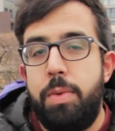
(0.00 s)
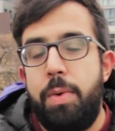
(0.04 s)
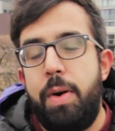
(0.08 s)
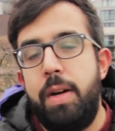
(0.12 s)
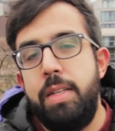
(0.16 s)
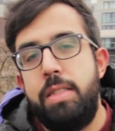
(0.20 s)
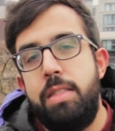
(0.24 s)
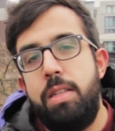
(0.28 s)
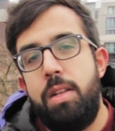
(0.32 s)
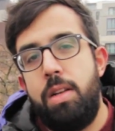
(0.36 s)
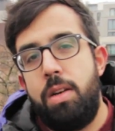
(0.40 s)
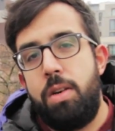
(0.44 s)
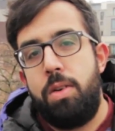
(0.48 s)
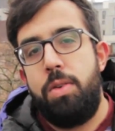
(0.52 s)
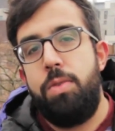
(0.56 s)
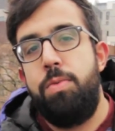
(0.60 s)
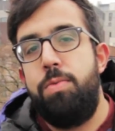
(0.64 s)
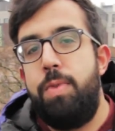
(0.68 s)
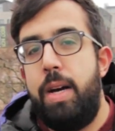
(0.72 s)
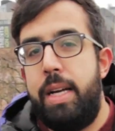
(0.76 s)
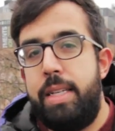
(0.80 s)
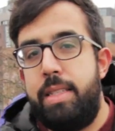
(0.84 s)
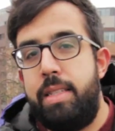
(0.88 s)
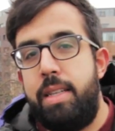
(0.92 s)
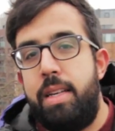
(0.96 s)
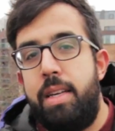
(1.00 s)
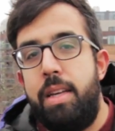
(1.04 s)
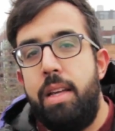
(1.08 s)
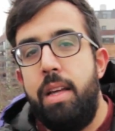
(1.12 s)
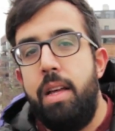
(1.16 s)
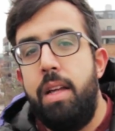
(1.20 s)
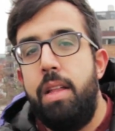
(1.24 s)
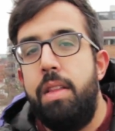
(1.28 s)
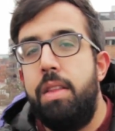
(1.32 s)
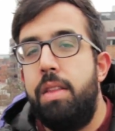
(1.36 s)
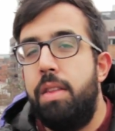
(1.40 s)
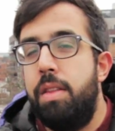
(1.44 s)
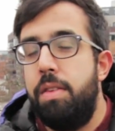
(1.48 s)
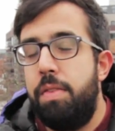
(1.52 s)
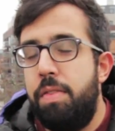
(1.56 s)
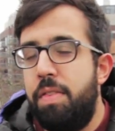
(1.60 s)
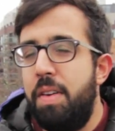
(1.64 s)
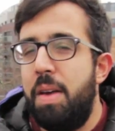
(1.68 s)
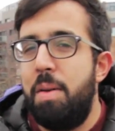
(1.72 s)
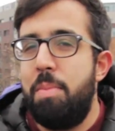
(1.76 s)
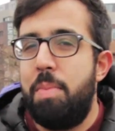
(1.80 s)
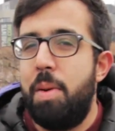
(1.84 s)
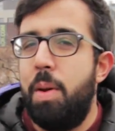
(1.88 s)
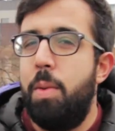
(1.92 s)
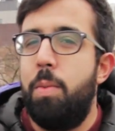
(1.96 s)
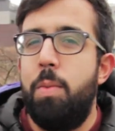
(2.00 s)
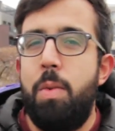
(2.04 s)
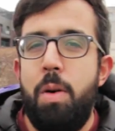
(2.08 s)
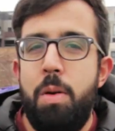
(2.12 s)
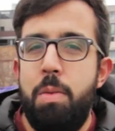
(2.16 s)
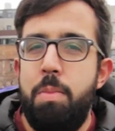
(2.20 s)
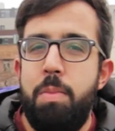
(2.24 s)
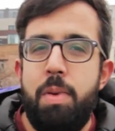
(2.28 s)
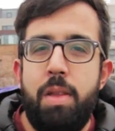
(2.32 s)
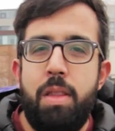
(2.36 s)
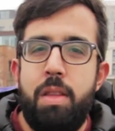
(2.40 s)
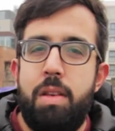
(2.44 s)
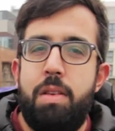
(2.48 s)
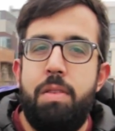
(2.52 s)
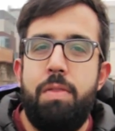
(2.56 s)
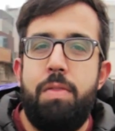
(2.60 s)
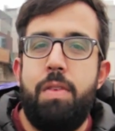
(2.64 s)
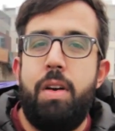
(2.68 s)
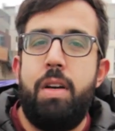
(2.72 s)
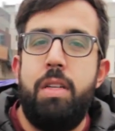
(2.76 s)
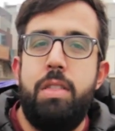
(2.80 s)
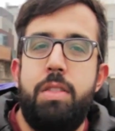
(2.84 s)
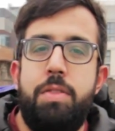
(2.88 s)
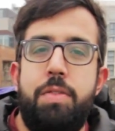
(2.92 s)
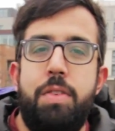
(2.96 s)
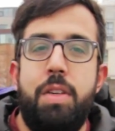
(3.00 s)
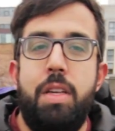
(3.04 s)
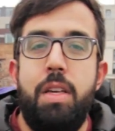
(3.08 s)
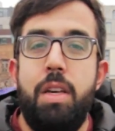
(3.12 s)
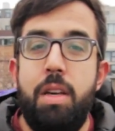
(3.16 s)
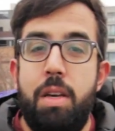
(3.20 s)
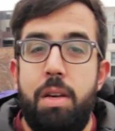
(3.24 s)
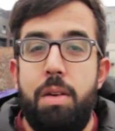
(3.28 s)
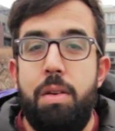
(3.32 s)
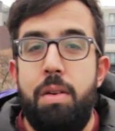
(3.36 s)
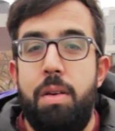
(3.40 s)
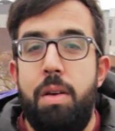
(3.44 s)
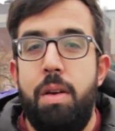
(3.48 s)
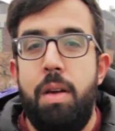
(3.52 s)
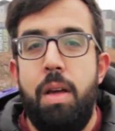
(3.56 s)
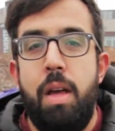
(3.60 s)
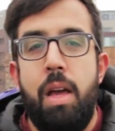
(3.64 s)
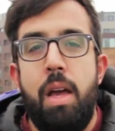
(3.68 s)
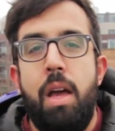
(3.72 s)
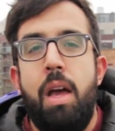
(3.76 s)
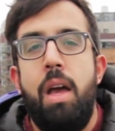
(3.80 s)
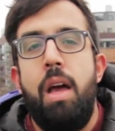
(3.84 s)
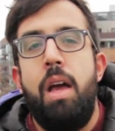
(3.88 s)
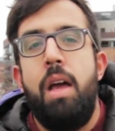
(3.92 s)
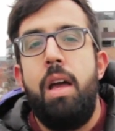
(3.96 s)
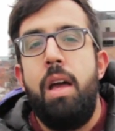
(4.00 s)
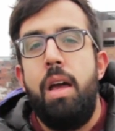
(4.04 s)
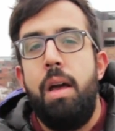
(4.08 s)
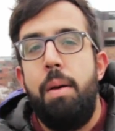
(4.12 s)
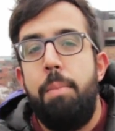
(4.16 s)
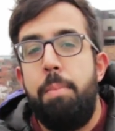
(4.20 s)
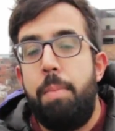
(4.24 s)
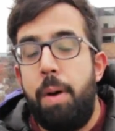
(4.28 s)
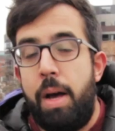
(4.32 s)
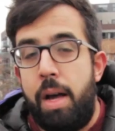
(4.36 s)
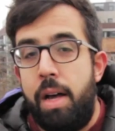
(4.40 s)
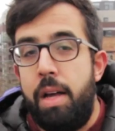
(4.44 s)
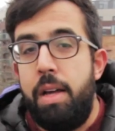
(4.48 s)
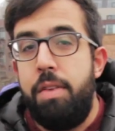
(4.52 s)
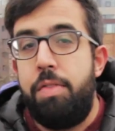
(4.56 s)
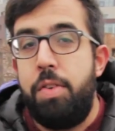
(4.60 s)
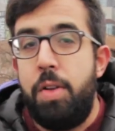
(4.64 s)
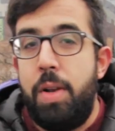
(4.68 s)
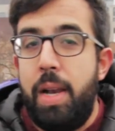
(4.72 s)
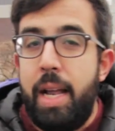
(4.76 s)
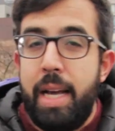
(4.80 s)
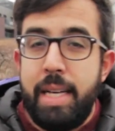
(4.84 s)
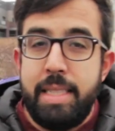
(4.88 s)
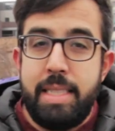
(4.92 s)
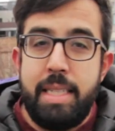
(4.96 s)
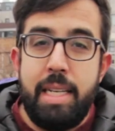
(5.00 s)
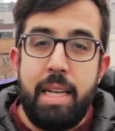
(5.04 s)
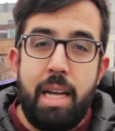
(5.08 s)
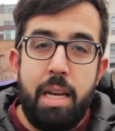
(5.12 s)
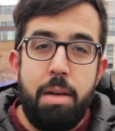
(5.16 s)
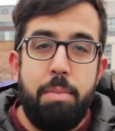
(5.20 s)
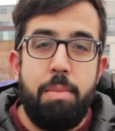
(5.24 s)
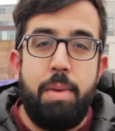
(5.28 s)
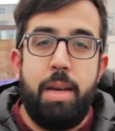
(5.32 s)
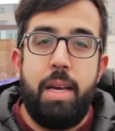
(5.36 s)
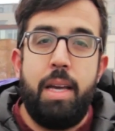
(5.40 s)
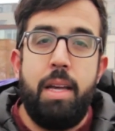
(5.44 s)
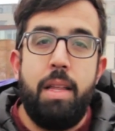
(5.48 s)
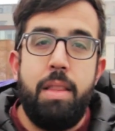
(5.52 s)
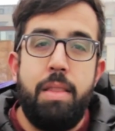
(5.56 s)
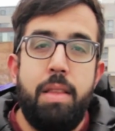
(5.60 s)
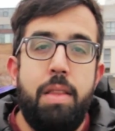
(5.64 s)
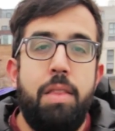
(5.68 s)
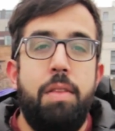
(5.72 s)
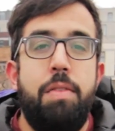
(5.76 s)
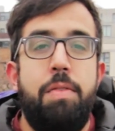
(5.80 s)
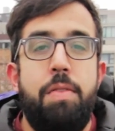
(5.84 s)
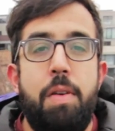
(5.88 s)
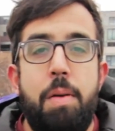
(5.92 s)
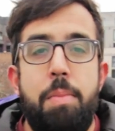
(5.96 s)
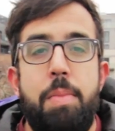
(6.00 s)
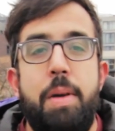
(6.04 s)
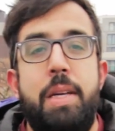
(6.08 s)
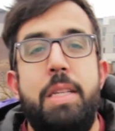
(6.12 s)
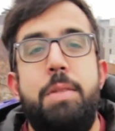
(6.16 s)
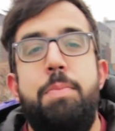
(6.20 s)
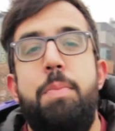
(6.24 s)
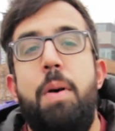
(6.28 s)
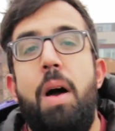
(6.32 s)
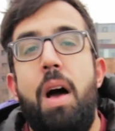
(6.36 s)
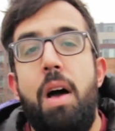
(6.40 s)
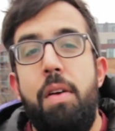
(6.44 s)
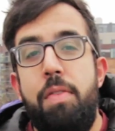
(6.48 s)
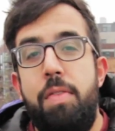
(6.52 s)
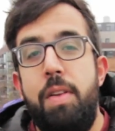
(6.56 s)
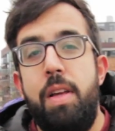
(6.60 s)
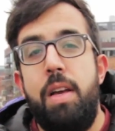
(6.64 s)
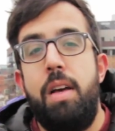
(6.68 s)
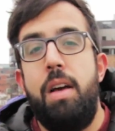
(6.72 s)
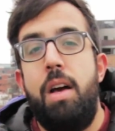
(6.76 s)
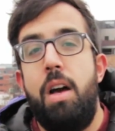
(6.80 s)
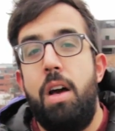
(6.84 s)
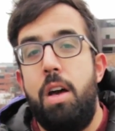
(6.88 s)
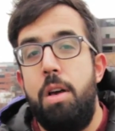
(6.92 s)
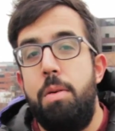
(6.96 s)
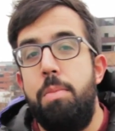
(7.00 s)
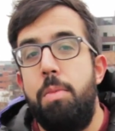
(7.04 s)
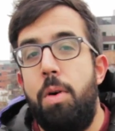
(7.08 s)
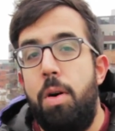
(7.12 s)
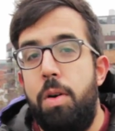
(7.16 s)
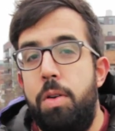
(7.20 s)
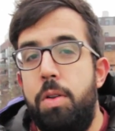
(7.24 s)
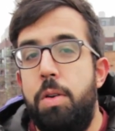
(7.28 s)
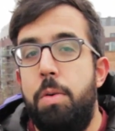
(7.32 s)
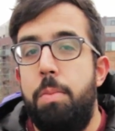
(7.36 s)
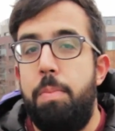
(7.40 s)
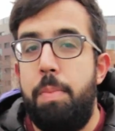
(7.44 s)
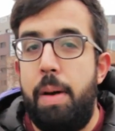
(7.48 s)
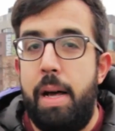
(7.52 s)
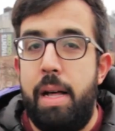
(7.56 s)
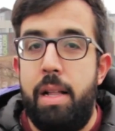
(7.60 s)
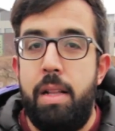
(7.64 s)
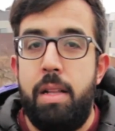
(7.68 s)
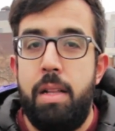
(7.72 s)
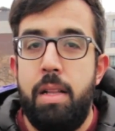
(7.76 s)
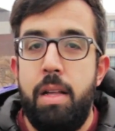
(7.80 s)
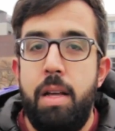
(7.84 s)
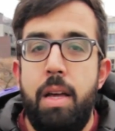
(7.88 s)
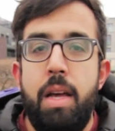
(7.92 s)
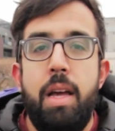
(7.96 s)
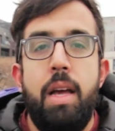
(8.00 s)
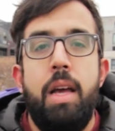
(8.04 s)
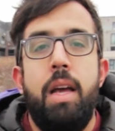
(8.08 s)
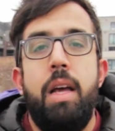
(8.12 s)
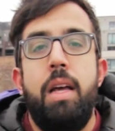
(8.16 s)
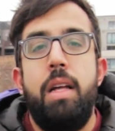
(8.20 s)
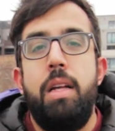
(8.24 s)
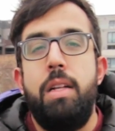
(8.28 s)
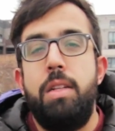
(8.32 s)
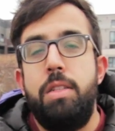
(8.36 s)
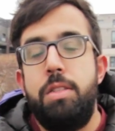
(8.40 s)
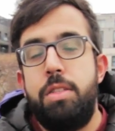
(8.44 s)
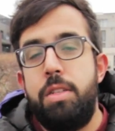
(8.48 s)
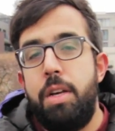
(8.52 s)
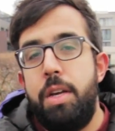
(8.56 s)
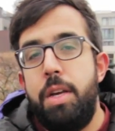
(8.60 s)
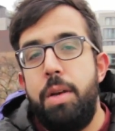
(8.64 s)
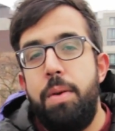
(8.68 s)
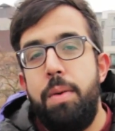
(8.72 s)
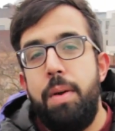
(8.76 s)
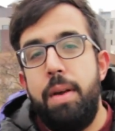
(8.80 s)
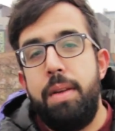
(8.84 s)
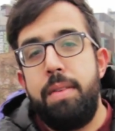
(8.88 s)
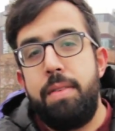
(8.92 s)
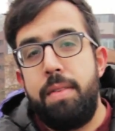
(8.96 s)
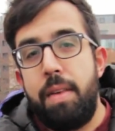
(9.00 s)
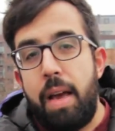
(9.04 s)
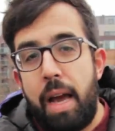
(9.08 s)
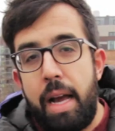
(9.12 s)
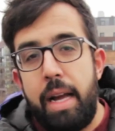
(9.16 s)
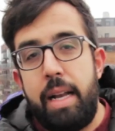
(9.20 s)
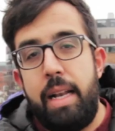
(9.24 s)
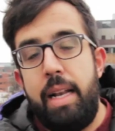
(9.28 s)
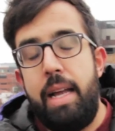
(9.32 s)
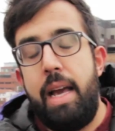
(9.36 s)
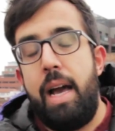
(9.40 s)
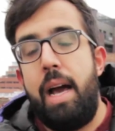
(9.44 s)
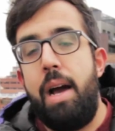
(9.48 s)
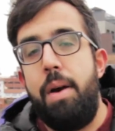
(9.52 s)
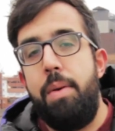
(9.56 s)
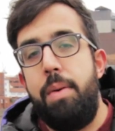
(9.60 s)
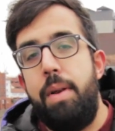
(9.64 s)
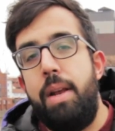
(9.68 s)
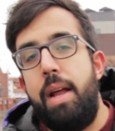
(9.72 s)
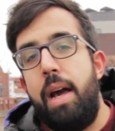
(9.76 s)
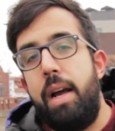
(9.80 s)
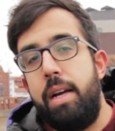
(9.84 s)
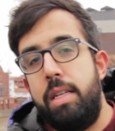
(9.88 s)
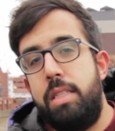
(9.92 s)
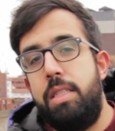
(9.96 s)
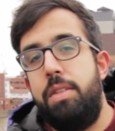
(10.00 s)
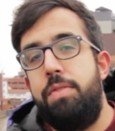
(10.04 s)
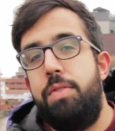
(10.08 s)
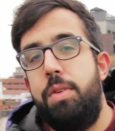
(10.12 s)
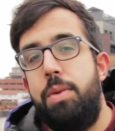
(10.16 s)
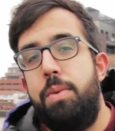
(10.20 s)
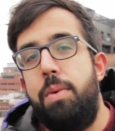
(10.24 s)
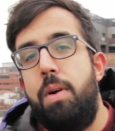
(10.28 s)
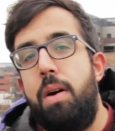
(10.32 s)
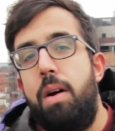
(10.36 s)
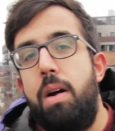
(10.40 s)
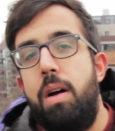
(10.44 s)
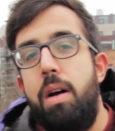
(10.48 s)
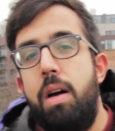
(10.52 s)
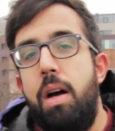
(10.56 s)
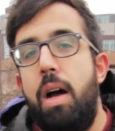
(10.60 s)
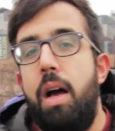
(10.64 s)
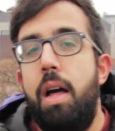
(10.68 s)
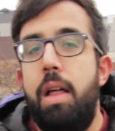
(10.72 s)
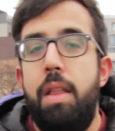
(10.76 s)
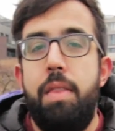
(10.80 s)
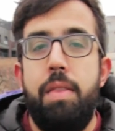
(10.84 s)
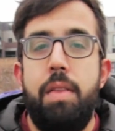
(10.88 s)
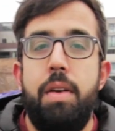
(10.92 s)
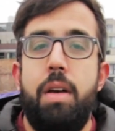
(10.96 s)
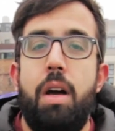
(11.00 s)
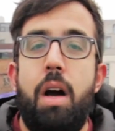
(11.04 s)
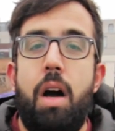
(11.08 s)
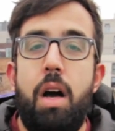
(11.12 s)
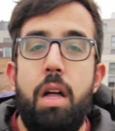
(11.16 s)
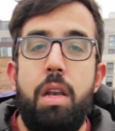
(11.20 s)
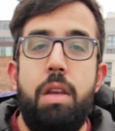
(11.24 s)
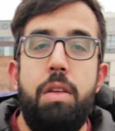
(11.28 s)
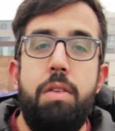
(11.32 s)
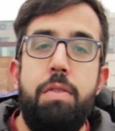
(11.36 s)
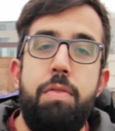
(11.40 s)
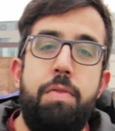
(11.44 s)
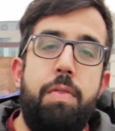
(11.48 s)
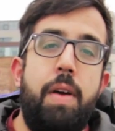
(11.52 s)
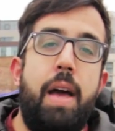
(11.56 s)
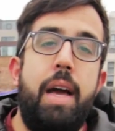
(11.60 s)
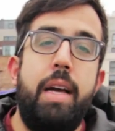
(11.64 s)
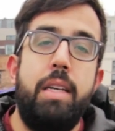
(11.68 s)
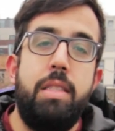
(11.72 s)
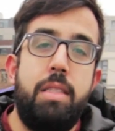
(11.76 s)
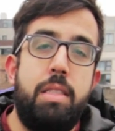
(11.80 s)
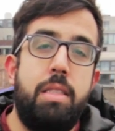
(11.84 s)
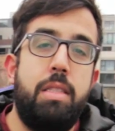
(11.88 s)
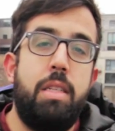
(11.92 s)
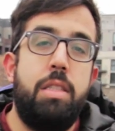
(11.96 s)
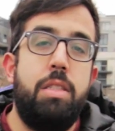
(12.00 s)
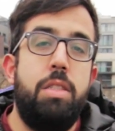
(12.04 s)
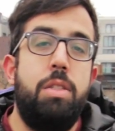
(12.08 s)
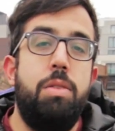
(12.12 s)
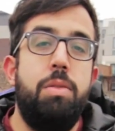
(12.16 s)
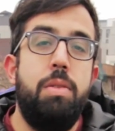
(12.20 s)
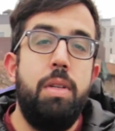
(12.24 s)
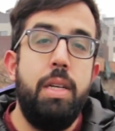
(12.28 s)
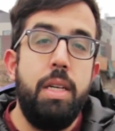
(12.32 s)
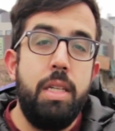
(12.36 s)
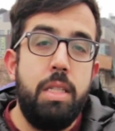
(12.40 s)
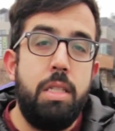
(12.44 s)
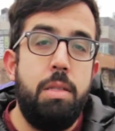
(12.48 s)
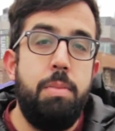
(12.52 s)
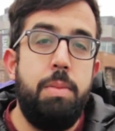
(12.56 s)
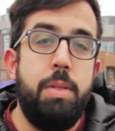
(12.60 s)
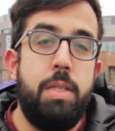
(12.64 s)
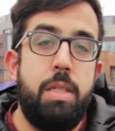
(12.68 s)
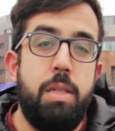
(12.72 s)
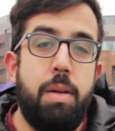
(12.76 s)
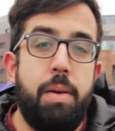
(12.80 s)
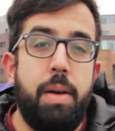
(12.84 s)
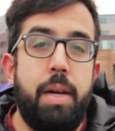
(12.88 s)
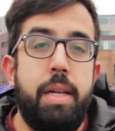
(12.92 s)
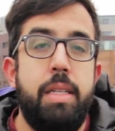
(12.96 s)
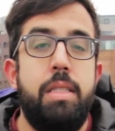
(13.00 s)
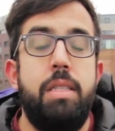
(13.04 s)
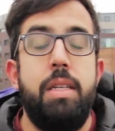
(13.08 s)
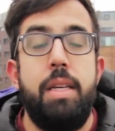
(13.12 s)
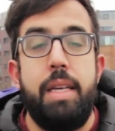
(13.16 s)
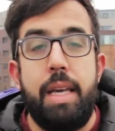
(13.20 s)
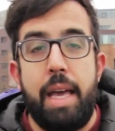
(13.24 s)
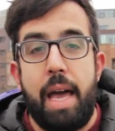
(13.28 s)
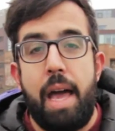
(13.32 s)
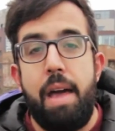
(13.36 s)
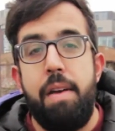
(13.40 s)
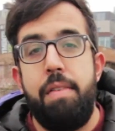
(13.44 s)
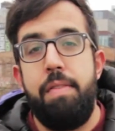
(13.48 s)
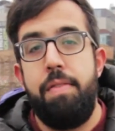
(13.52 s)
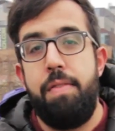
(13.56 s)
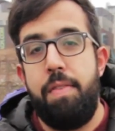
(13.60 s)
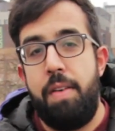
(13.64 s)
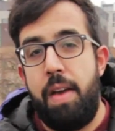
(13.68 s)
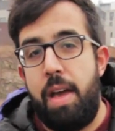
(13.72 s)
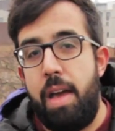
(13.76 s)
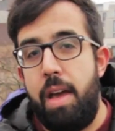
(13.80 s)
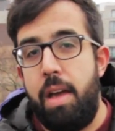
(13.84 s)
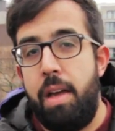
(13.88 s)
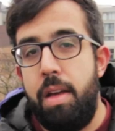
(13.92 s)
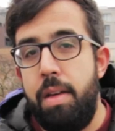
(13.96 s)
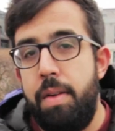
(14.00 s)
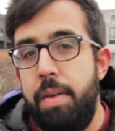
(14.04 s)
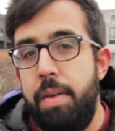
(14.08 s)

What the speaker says: quite a lot already, then the Fitbit won't be the device for you. But if you're lazy like me, then the Fitbit is perfectly at home on your belt. It'll show you exactly how inactive you are and the kind of exercise you need to be doing to get fit.